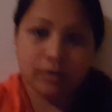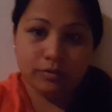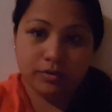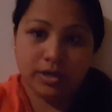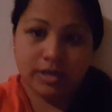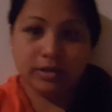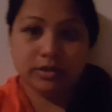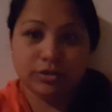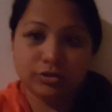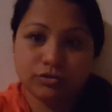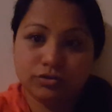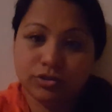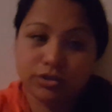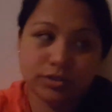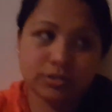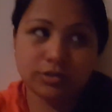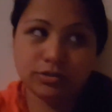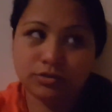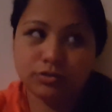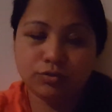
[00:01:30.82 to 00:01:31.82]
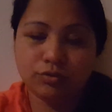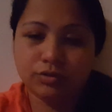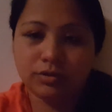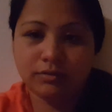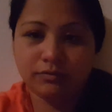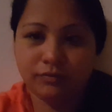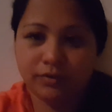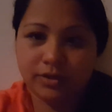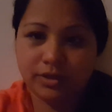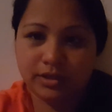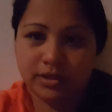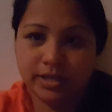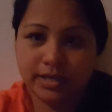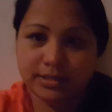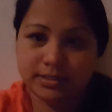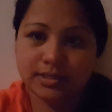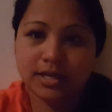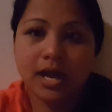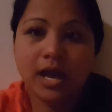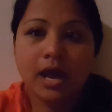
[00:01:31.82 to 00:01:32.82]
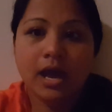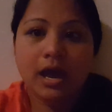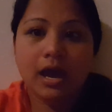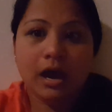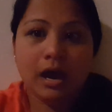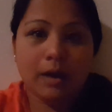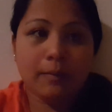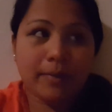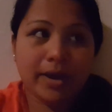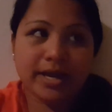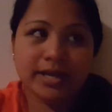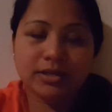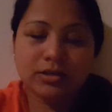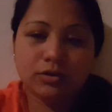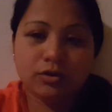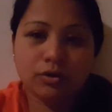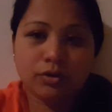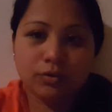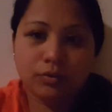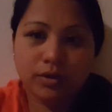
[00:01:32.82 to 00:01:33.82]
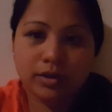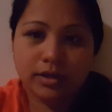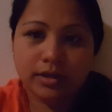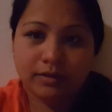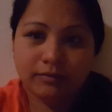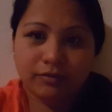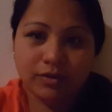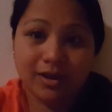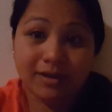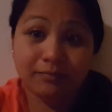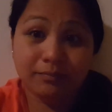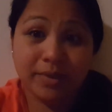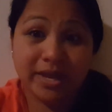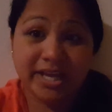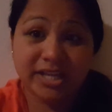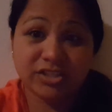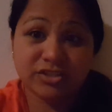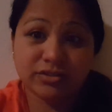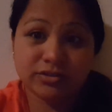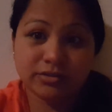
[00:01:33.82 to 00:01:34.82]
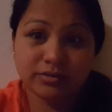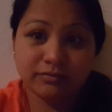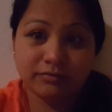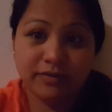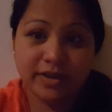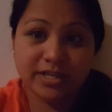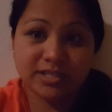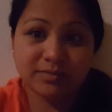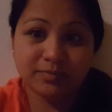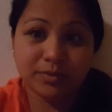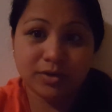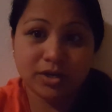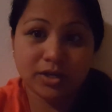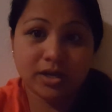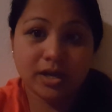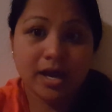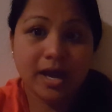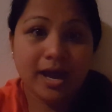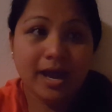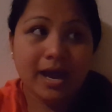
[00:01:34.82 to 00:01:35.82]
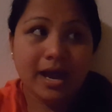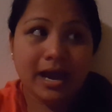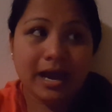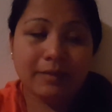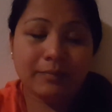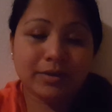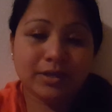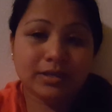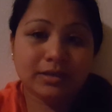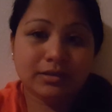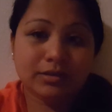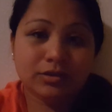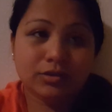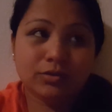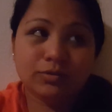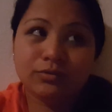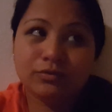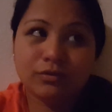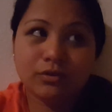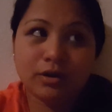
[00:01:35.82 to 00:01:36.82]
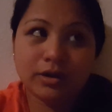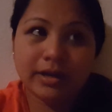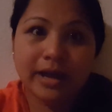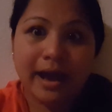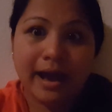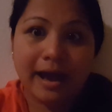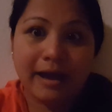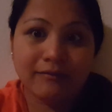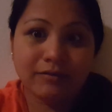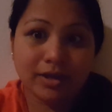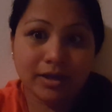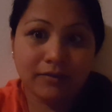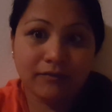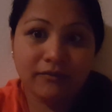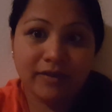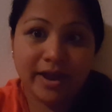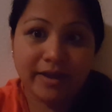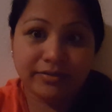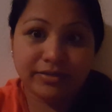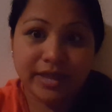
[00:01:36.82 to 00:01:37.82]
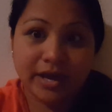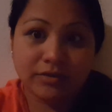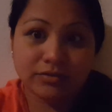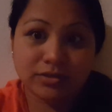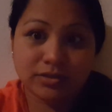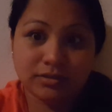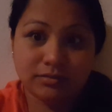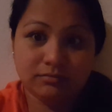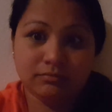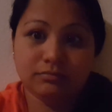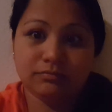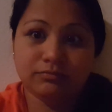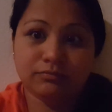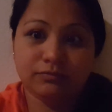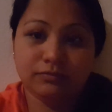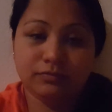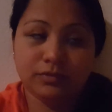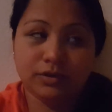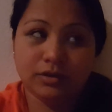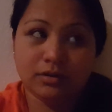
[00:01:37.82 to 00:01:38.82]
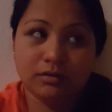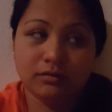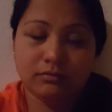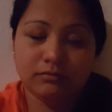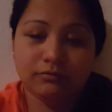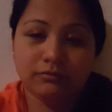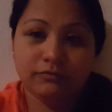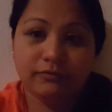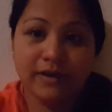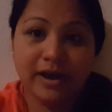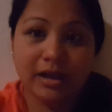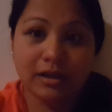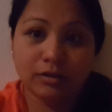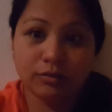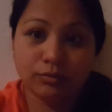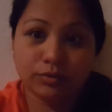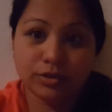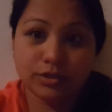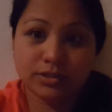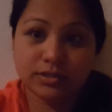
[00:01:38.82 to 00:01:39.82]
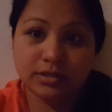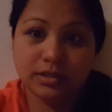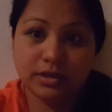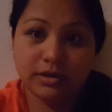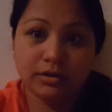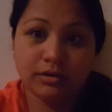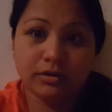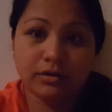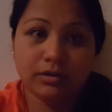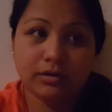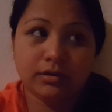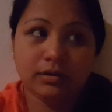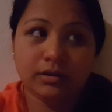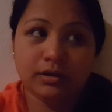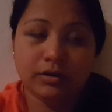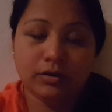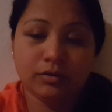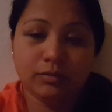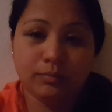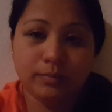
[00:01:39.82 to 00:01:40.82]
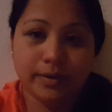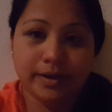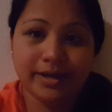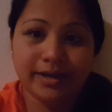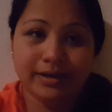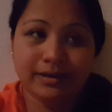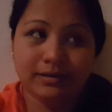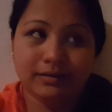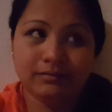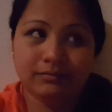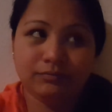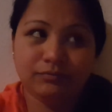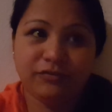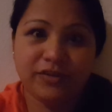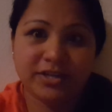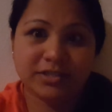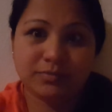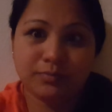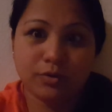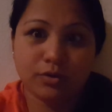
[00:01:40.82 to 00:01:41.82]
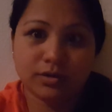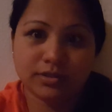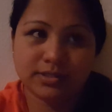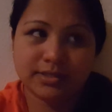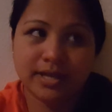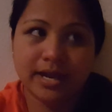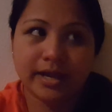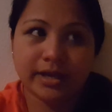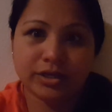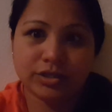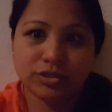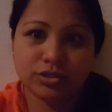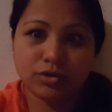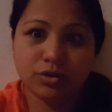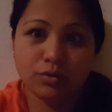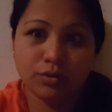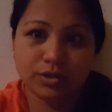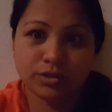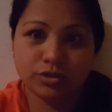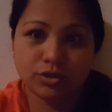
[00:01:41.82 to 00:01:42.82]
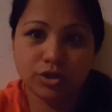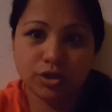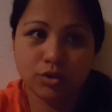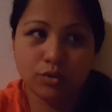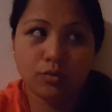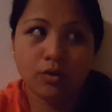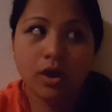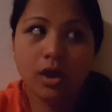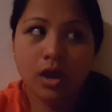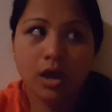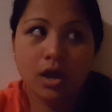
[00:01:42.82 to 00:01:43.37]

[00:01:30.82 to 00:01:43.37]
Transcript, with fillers: Okay, it's just two different things. Um, I know if you have pages on Facebook, I mean, you could have like five thousand, you know, followers there, you know, but Facebook is not gonna show it to you.